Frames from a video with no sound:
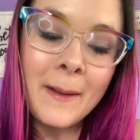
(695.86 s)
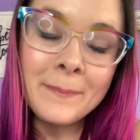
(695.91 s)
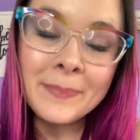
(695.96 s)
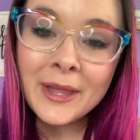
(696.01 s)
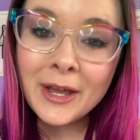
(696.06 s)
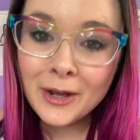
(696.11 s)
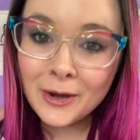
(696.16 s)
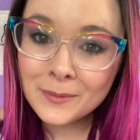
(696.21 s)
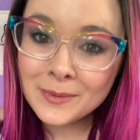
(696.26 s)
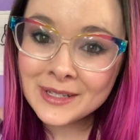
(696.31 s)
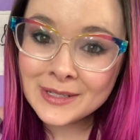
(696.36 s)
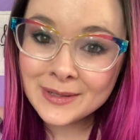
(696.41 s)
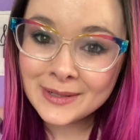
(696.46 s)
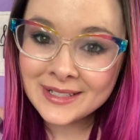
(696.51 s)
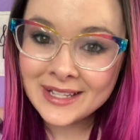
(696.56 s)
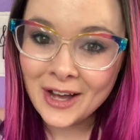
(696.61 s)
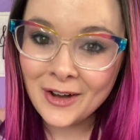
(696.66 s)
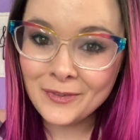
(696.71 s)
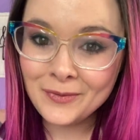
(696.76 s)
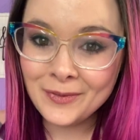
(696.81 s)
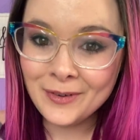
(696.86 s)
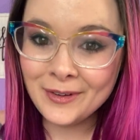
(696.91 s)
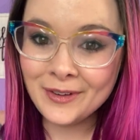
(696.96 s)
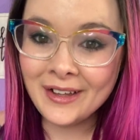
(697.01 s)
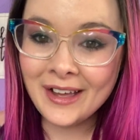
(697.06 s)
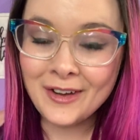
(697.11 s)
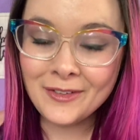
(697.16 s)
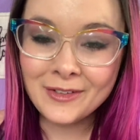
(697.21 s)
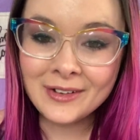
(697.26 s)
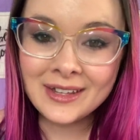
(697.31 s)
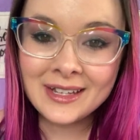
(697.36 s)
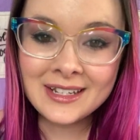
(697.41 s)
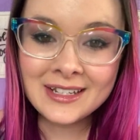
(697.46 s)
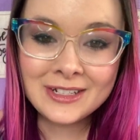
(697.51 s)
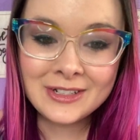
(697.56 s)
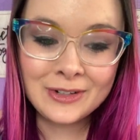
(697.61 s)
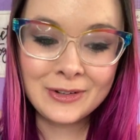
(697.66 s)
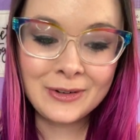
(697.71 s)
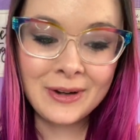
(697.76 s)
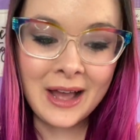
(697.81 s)
I hope this was helpful. I really
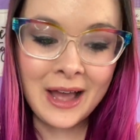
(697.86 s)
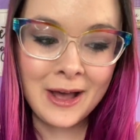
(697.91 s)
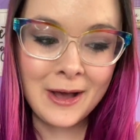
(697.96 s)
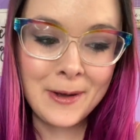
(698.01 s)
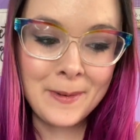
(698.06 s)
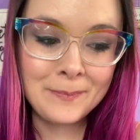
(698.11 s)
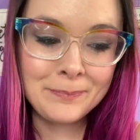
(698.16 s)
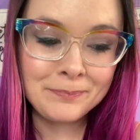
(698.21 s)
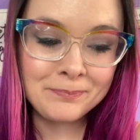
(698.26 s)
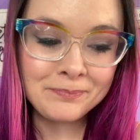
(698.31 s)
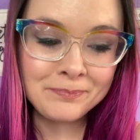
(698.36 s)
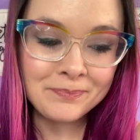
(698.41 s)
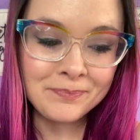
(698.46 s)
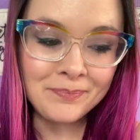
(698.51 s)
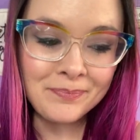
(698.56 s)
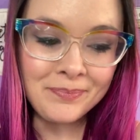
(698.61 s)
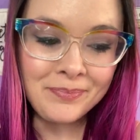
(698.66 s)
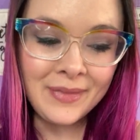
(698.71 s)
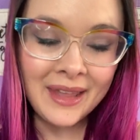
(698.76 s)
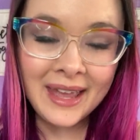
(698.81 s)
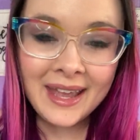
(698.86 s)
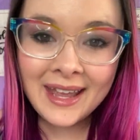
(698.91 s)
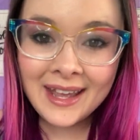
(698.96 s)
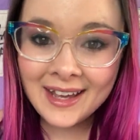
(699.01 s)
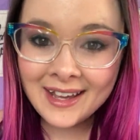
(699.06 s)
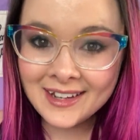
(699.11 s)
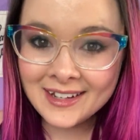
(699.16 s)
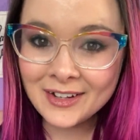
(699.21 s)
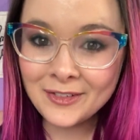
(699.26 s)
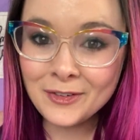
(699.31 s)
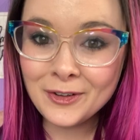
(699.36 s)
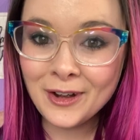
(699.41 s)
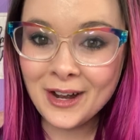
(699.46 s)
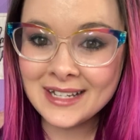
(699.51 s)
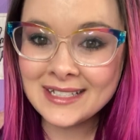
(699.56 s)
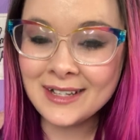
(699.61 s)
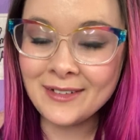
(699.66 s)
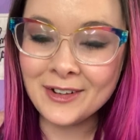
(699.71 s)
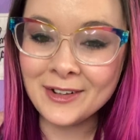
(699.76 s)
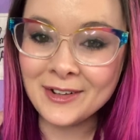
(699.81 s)
do. And if you
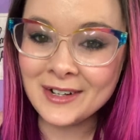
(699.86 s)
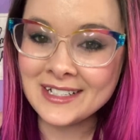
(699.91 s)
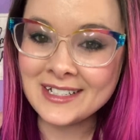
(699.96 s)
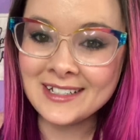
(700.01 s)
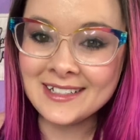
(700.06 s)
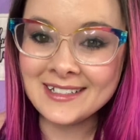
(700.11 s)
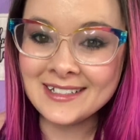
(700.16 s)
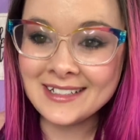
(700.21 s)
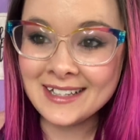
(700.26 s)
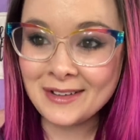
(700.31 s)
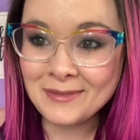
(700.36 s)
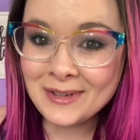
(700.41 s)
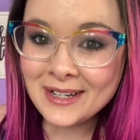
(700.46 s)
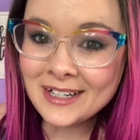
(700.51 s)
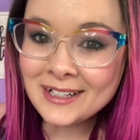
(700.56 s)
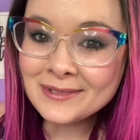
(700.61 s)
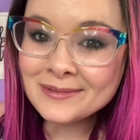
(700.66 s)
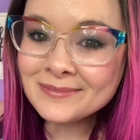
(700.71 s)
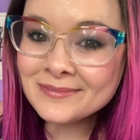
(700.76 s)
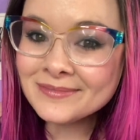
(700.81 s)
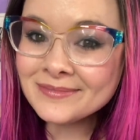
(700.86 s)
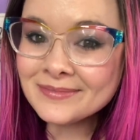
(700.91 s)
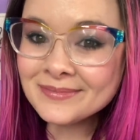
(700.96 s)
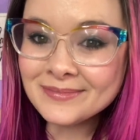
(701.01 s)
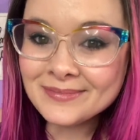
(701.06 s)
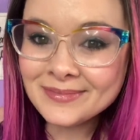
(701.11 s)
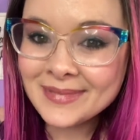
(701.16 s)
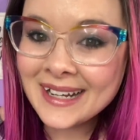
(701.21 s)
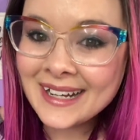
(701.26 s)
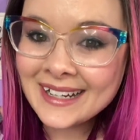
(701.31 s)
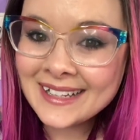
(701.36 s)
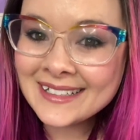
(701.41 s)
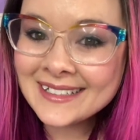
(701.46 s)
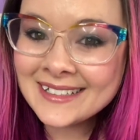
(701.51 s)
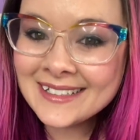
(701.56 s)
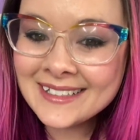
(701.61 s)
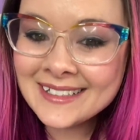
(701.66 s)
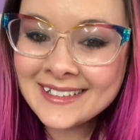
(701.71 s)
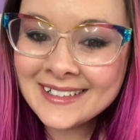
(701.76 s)
guys have any questions, let me know. Bye, guys.